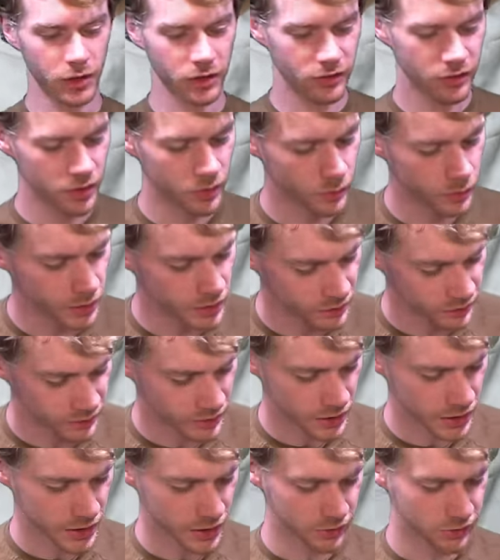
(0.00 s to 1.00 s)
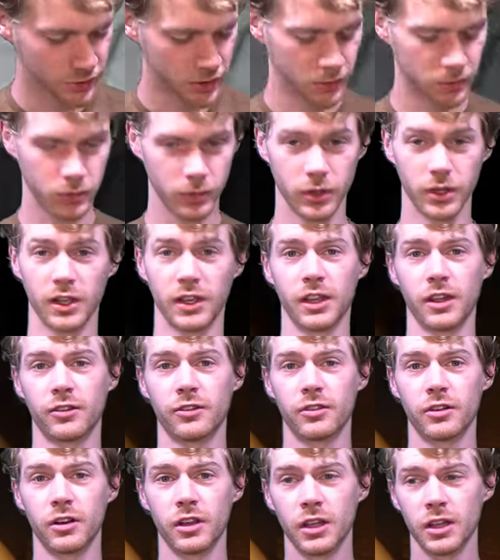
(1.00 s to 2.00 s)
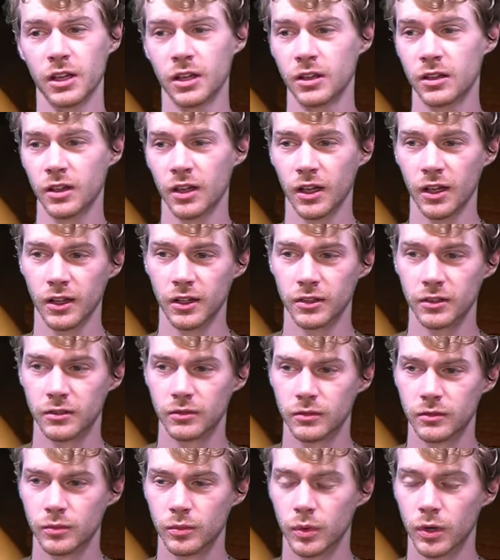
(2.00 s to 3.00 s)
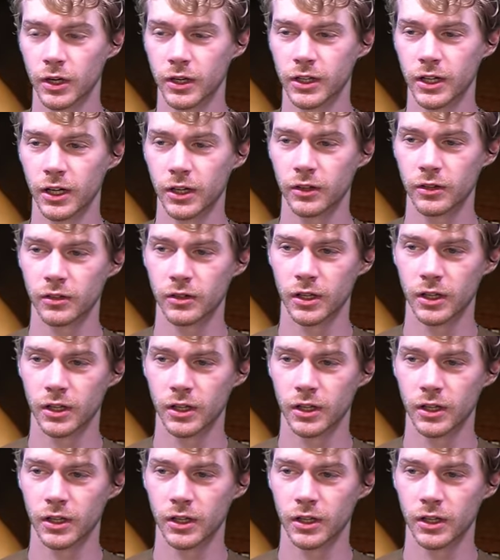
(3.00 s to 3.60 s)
reason it was that I stopped working yesterday, I worked out.